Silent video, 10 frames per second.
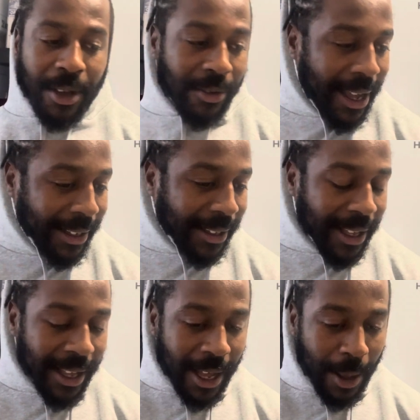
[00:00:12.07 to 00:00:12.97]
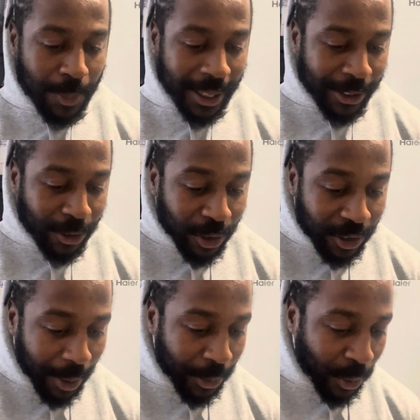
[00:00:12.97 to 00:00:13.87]
right? I'm planning to
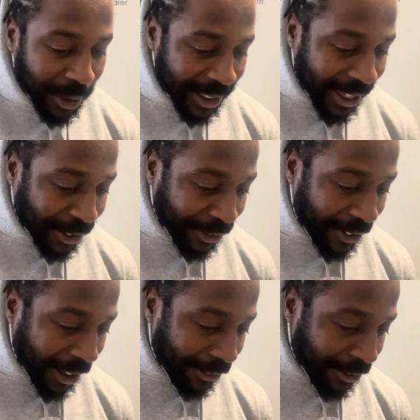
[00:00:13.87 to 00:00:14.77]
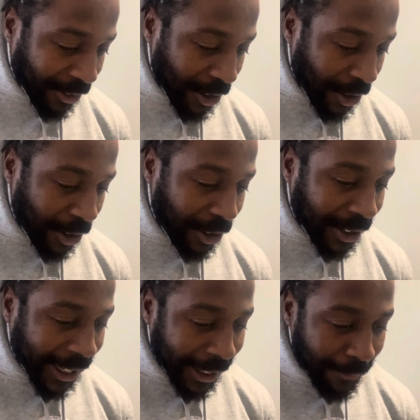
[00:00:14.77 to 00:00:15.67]
stop doing 9 to 5,
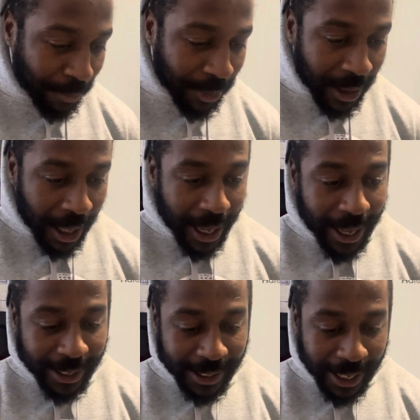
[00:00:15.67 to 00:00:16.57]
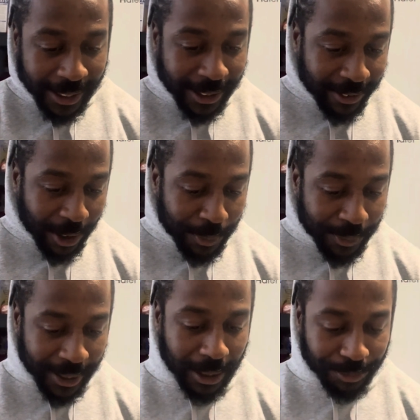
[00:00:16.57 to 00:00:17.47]
okay? And I did
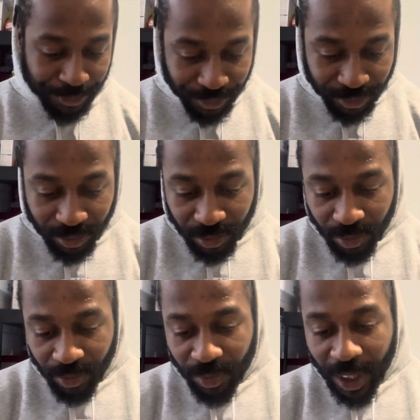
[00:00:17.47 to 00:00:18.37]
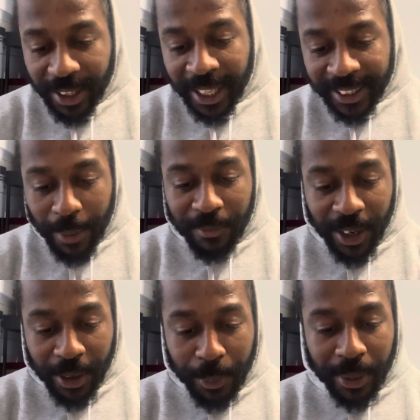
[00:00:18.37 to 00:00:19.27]
something that I'm
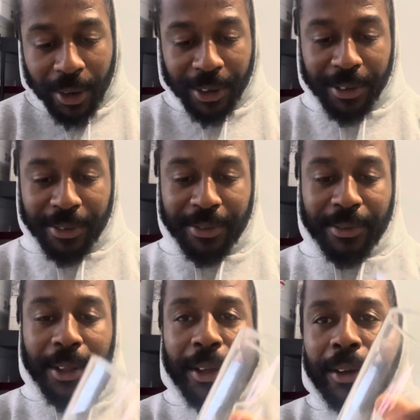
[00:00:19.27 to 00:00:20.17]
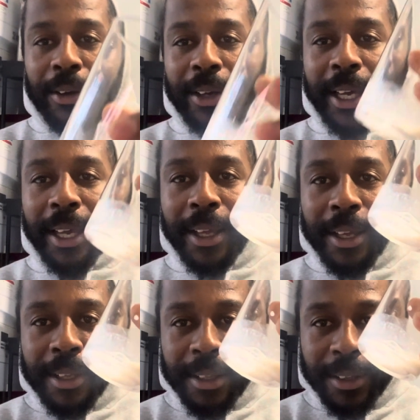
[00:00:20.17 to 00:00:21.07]
very proud of, okay?
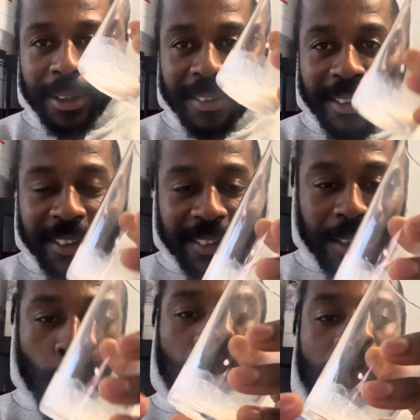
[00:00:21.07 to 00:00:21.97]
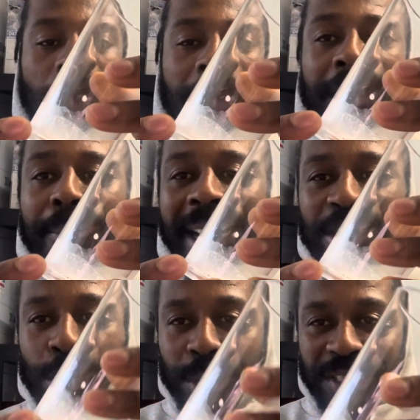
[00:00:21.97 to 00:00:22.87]
This is my
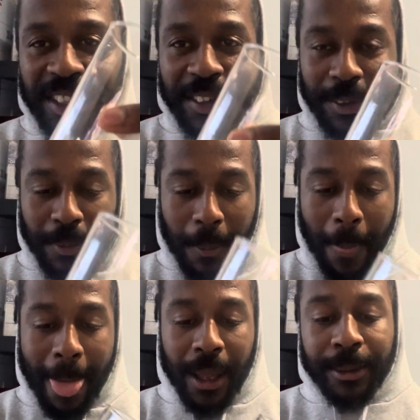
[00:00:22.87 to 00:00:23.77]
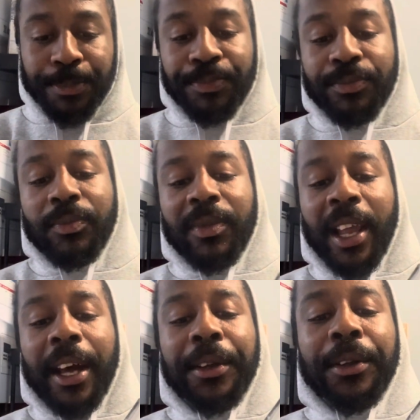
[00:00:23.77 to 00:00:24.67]
juices.
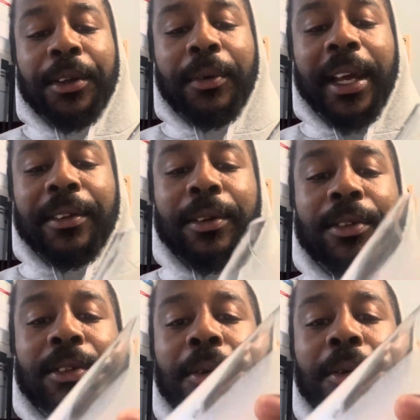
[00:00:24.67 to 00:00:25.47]
I don't know why it looks so